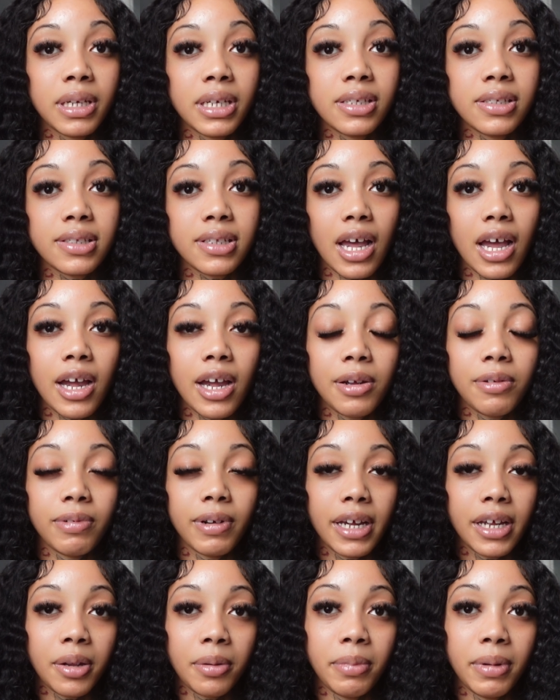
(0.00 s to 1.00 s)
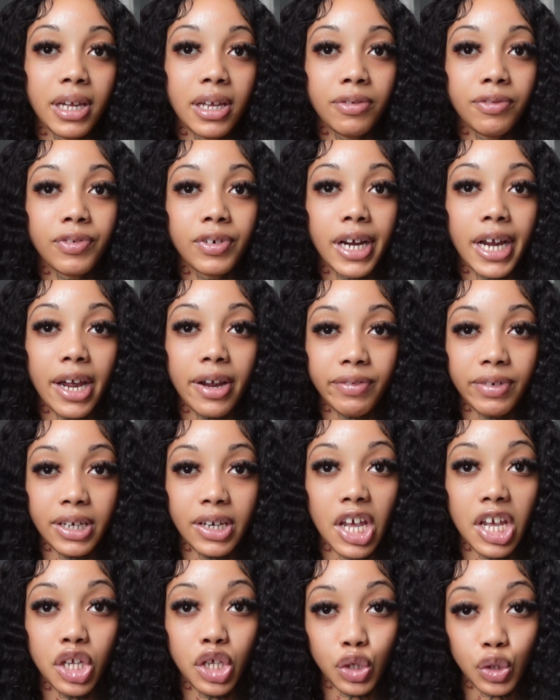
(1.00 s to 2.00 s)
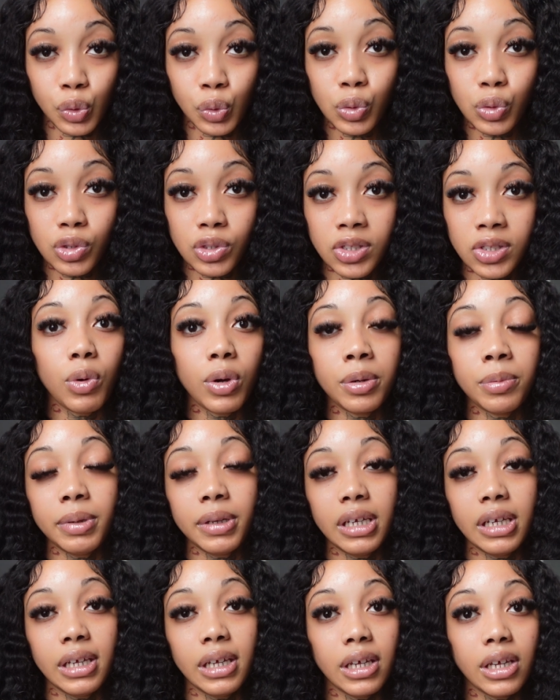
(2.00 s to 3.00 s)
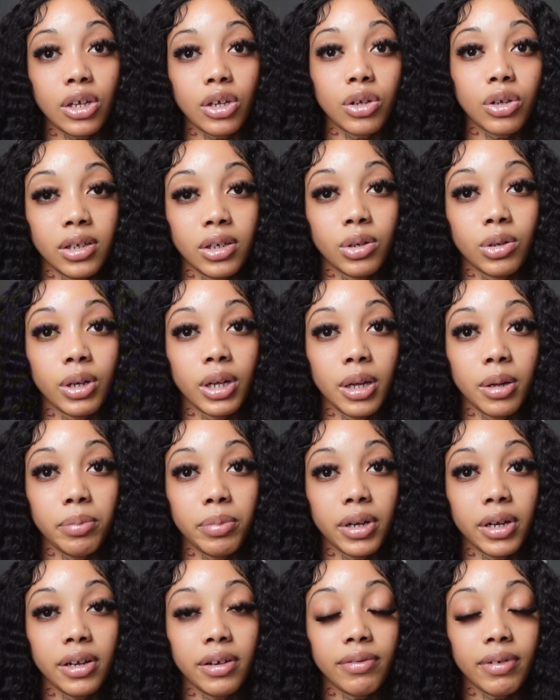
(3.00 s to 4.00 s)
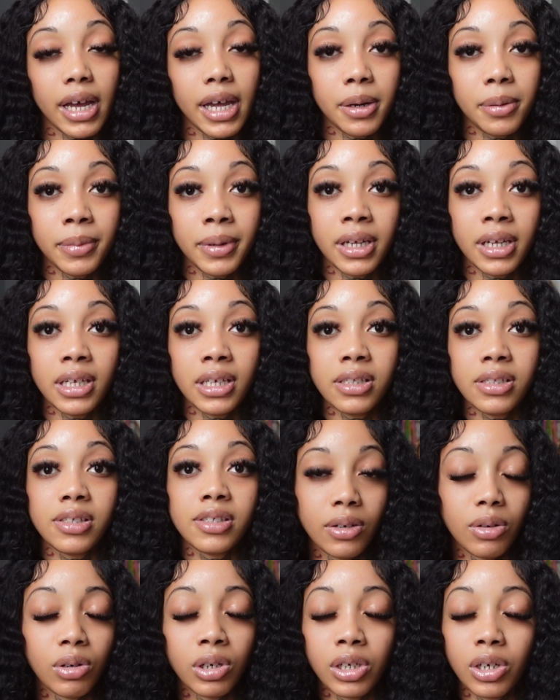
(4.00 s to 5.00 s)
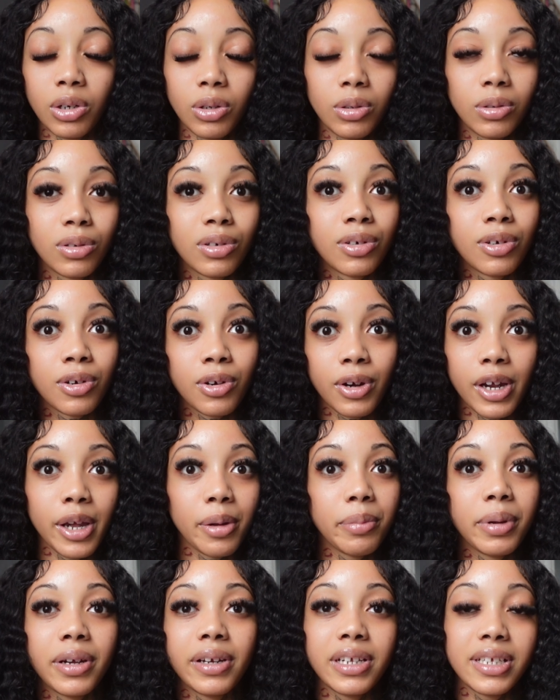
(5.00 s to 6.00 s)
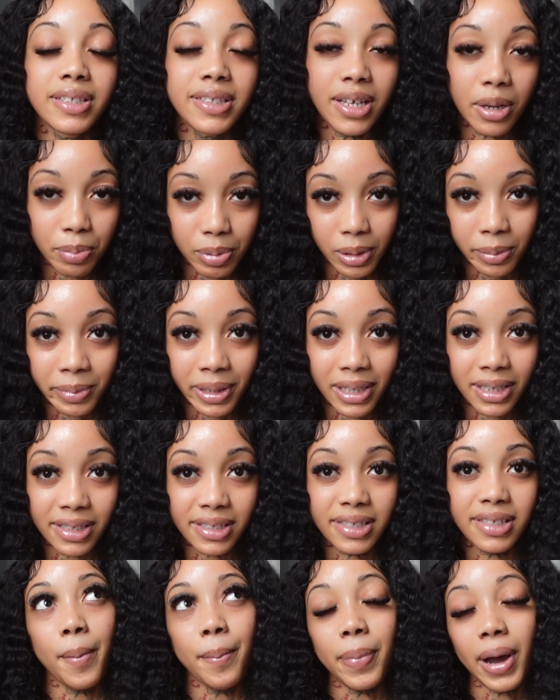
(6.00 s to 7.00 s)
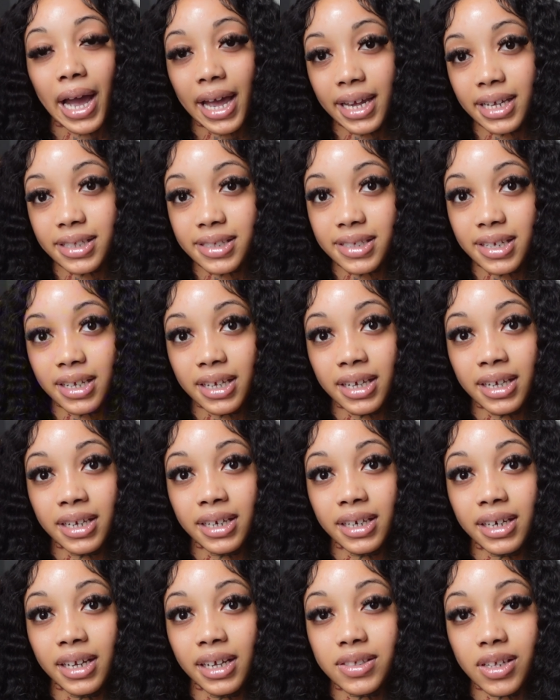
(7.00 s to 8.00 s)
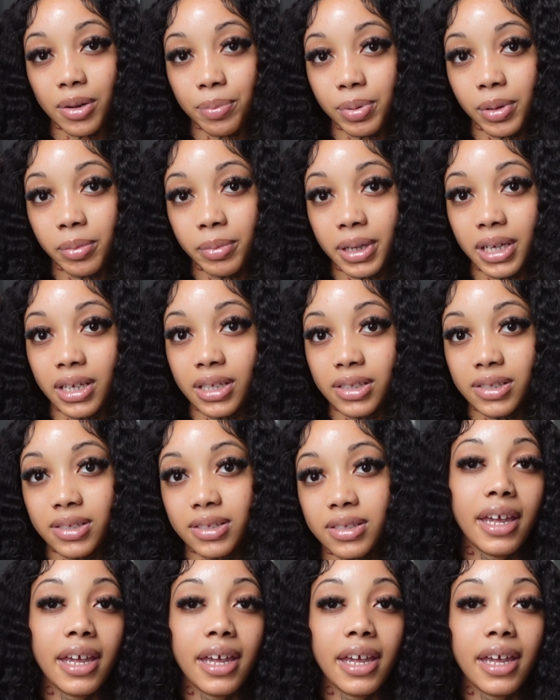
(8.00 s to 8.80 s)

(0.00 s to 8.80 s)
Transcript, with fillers: Vitamins I recommend for everyday use would be cranberry vitamins, or no, cranberry supplements, biotin supplements.